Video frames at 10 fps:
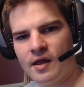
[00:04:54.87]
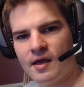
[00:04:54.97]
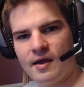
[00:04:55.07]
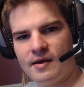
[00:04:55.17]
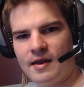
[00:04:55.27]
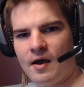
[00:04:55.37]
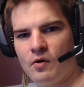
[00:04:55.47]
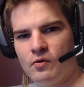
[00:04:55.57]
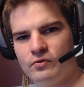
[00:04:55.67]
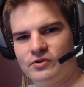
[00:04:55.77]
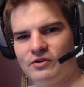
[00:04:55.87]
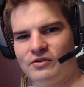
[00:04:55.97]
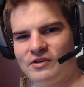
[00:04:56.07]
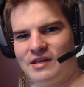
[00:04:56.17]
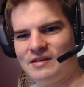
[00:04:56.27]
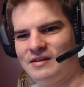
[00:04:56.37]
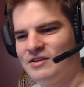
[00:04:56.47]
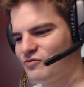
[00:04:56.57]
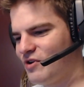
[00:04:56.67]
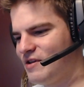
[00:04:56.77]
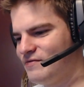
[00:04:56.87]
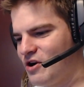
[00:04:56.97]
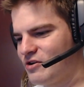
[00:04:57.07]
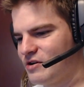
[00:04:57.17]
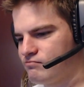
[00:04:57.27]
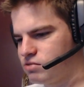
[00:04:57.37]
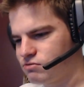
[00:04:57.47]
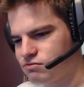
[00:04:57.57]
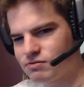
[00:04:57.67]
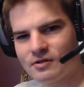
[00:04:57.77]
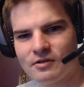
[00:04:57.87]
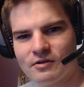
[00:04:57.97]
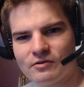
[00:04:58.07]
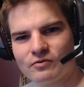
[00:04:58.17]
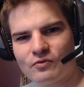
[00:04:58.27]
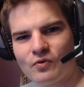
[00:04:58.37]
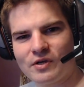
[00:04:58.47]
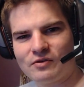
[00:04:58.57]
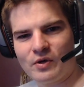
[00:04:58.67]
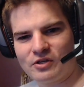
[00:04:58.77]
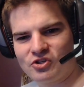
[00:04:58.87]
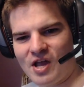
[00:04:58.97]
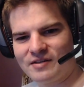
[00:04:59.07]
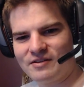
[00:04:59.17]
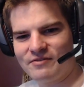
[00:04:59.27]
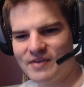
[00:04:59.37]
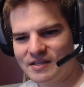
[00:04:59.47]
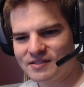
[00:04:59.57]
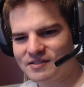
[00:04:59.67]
And now who's going to get graveyarded? quick shot to the face.